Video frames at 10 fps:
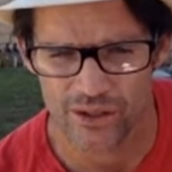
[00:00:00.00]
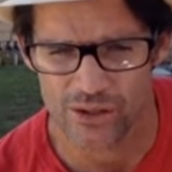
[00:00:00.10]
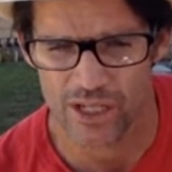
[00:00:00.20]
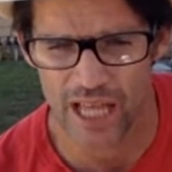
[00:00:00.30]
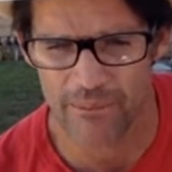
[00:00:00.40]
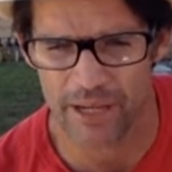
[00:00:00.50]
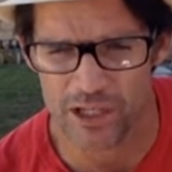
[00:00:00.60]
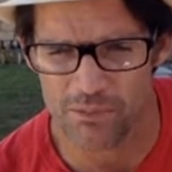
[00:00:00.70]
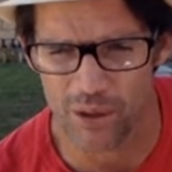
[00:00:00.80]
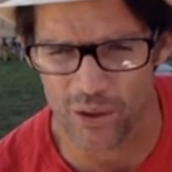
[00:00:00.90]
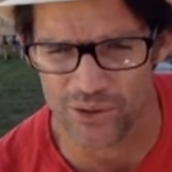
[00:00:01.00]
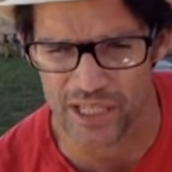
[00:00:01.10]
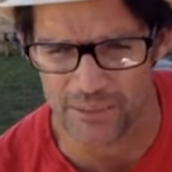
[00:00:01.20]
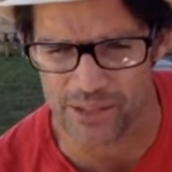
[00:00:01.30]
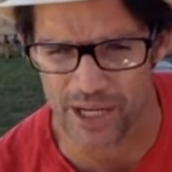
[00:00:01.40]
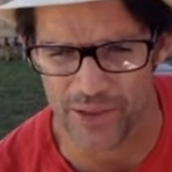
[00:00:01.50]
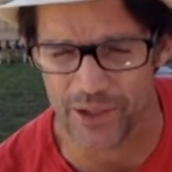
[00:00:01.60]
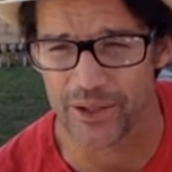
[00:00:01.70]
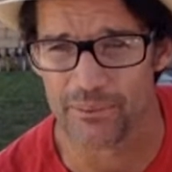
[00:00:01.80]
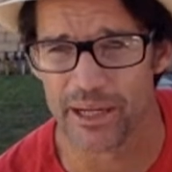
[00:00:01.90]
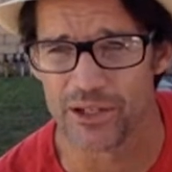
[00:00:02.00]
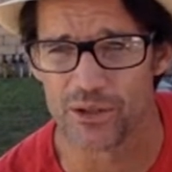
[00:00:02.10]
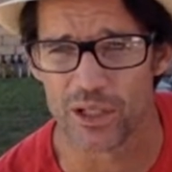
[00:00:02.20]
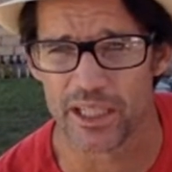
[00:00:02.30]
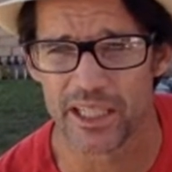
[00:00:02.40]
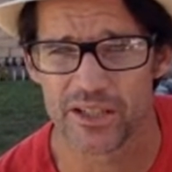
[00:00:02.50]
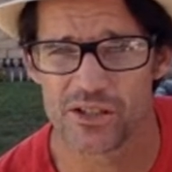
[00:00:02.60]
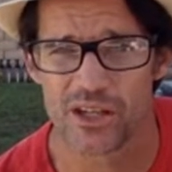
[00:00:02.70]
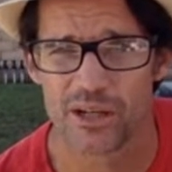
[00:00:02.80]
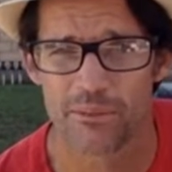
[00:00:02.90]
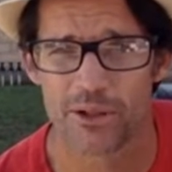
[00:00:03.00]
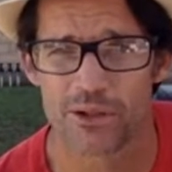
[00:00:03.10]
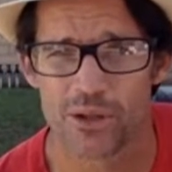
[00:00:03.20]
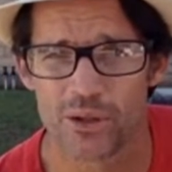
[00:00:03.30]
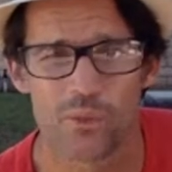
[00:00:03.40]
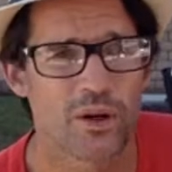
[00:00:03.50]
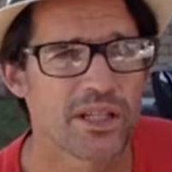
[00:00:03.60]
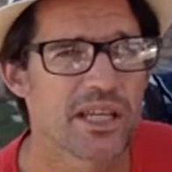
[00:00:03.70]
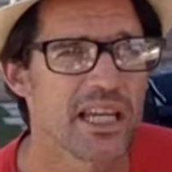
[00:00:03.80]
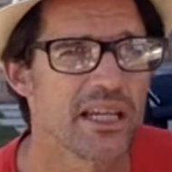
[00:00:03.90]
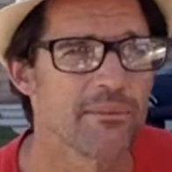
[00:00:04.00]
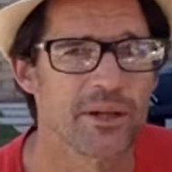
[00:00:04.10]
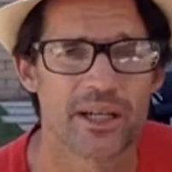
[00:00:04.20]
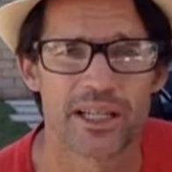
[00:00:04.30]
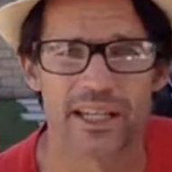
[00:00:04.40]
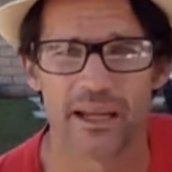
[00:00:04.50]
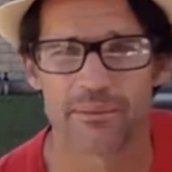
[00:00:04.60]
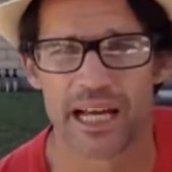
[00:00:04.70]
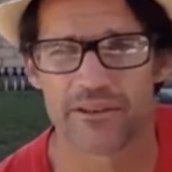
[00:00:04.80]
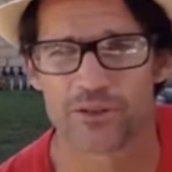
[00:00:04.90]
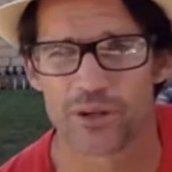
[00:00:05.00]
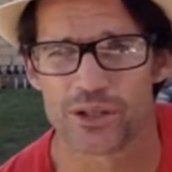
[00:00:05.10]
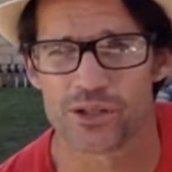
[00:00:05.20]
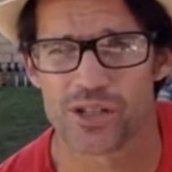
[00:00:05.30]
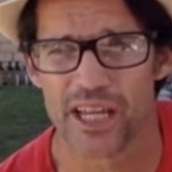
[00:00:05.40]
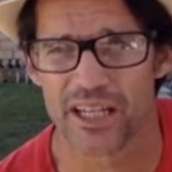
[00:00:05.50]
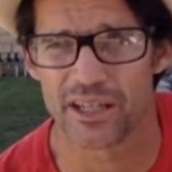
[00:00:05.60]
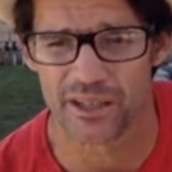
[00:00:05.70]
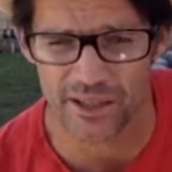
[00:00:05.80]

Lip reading: a lot of baseball teams out there in the major leagues, but there's only one team named after a snake.